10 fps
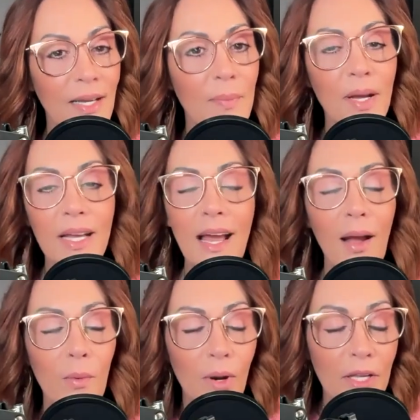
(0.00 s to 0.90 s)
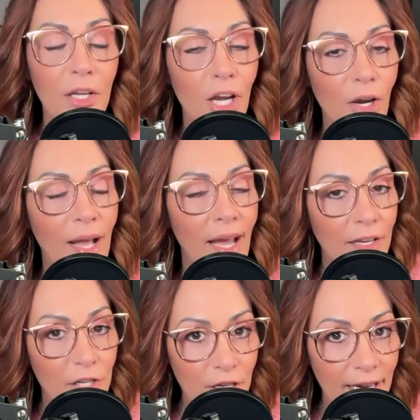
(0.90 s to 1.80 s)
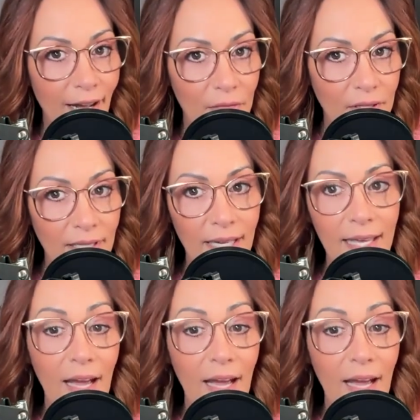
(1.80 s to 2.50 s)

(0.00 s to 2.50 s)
But I want you to go ahead and check out the link.